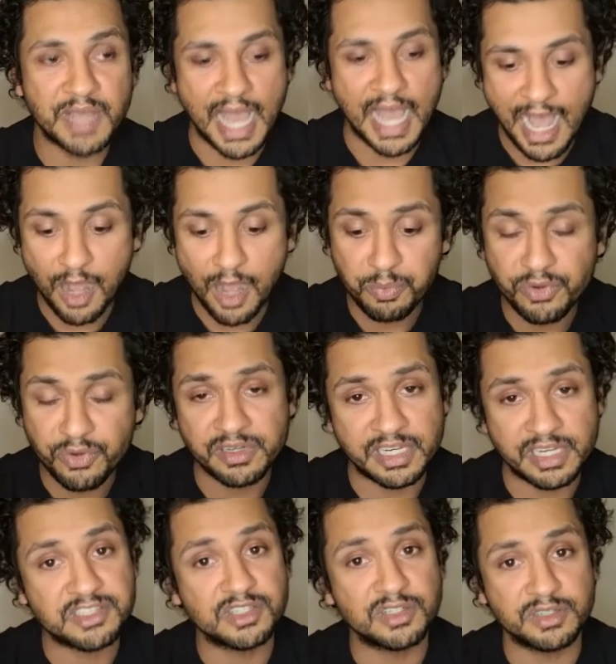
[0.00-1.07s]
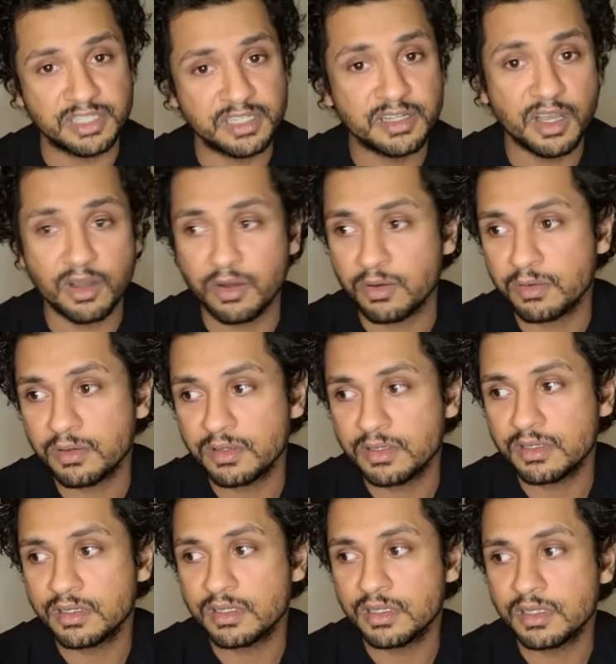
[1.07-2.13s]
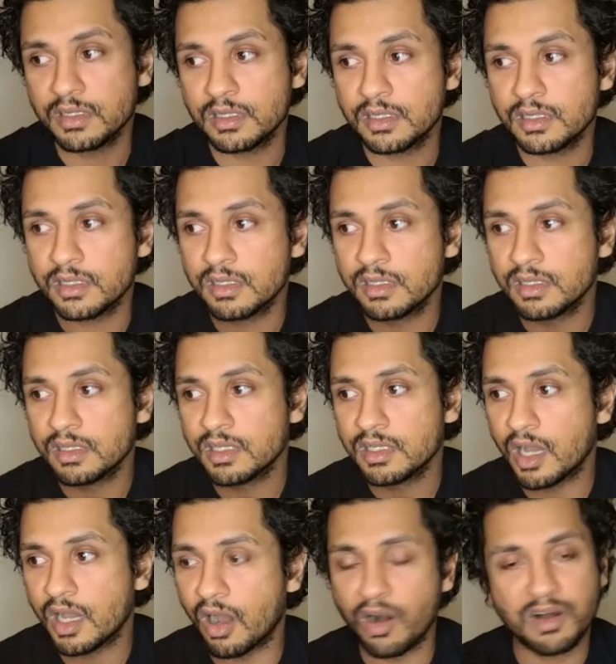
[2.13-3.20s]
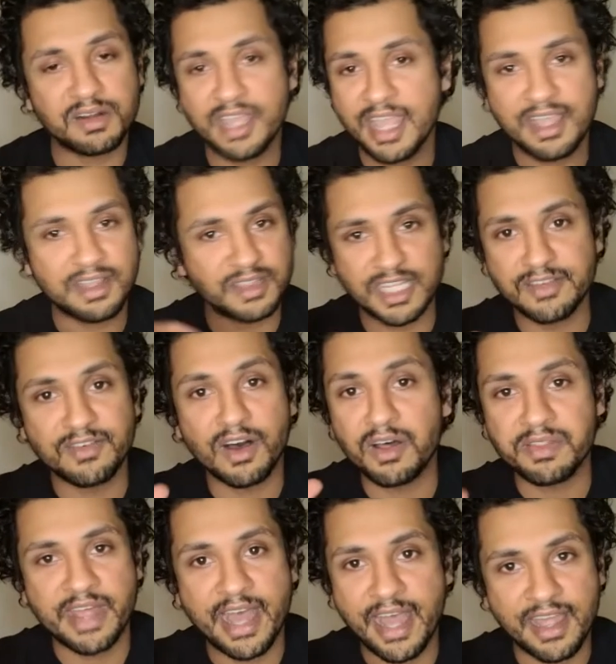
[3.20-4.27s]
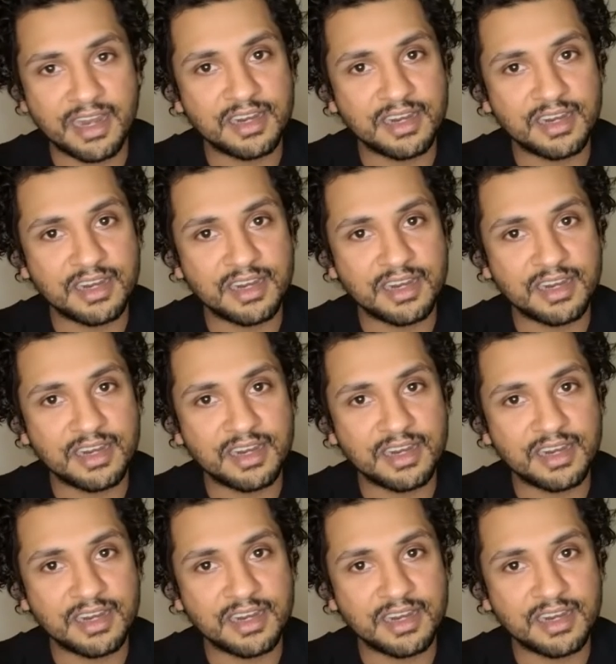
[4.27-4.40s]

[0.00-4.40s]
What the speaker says: output is your ego, art can't live on that.